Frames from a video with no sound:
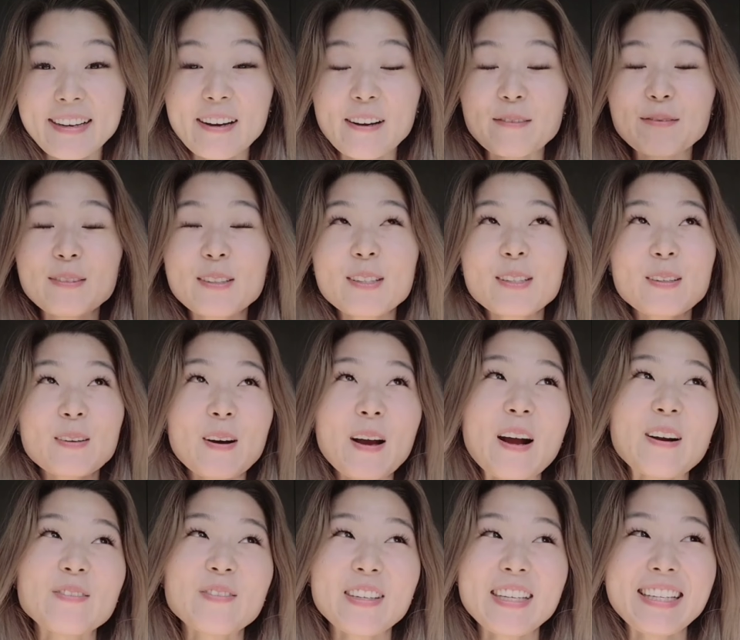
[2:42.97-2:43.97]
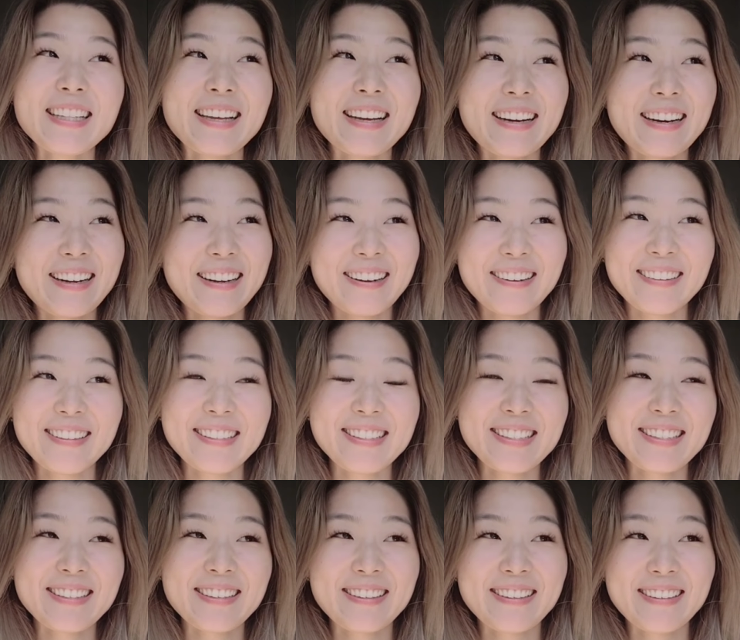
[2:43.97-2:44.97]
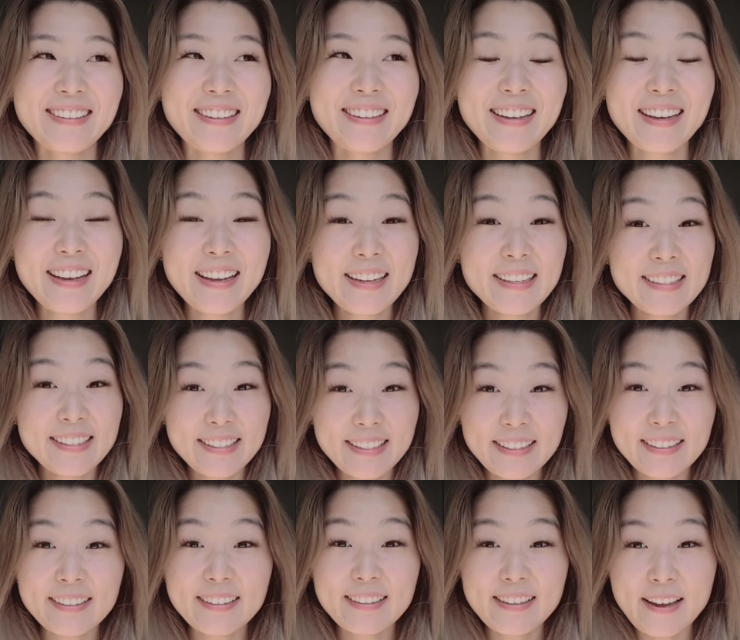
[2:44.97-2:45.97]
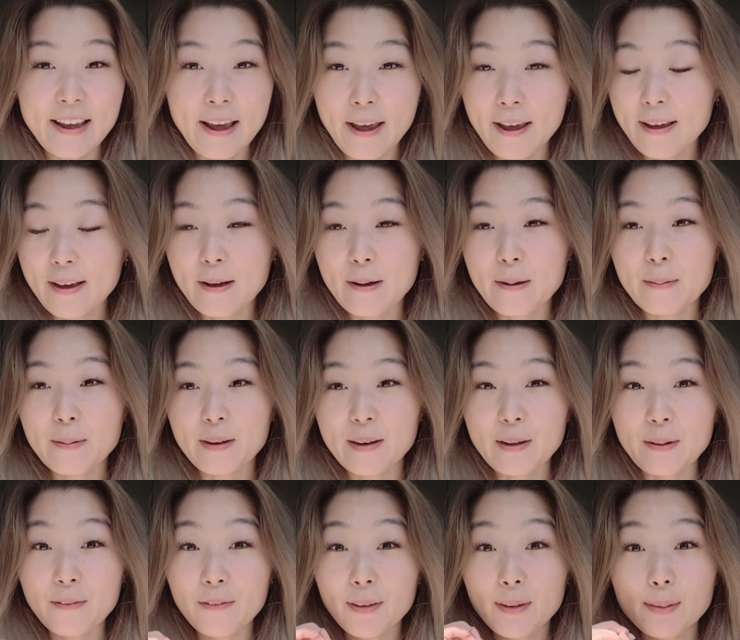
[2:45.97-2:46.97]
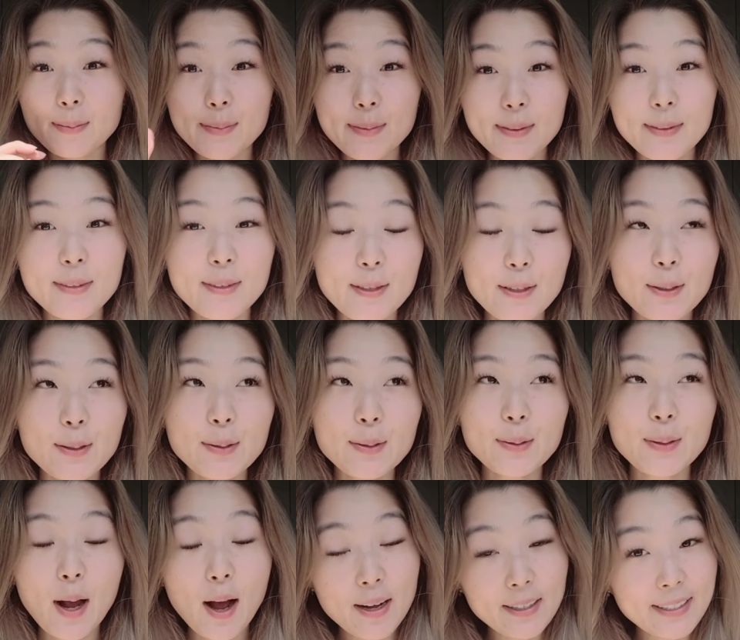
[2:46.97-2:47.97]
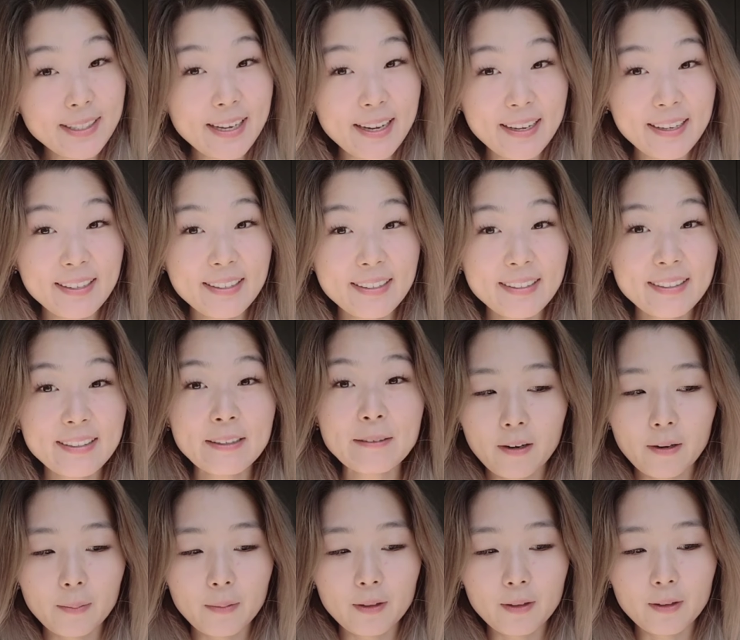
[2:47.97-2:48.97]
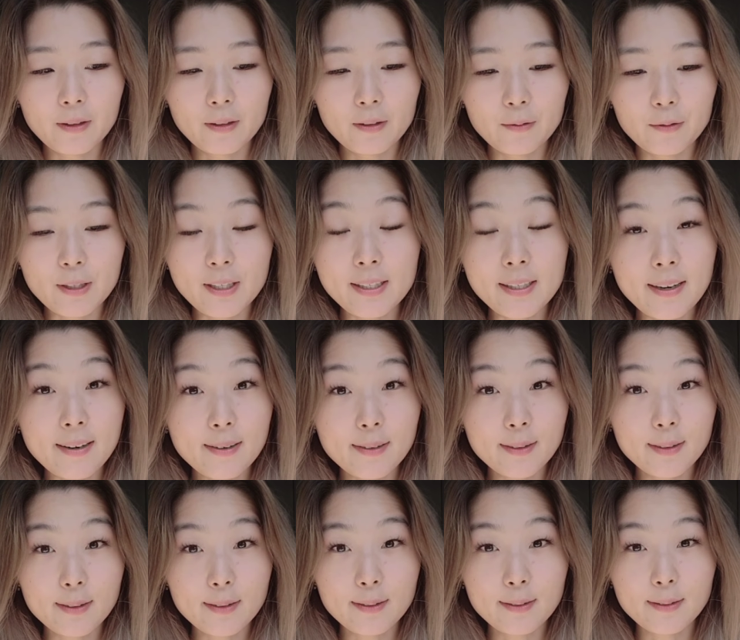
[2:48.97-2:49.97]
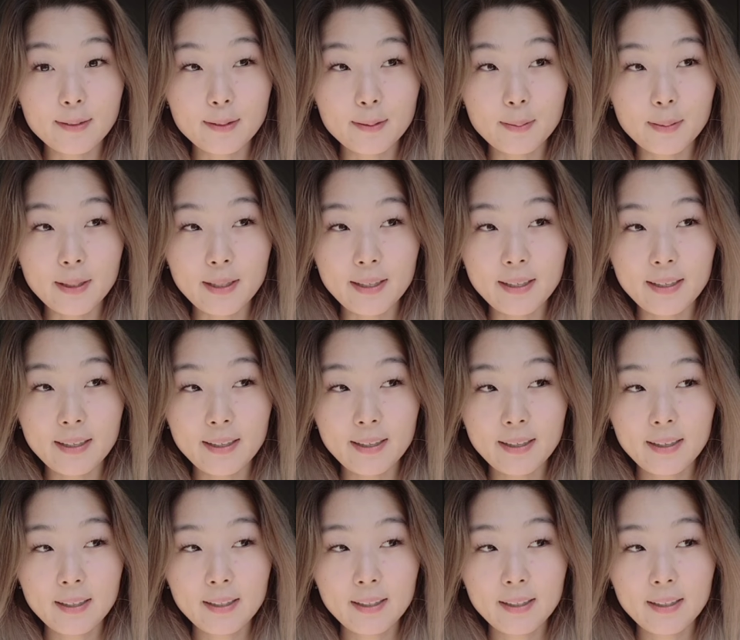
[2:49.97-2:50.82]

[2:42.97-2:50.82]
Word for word: I'm so happy that I got this done still in the AM and I filmed two content I'm gonna recycle in a little bit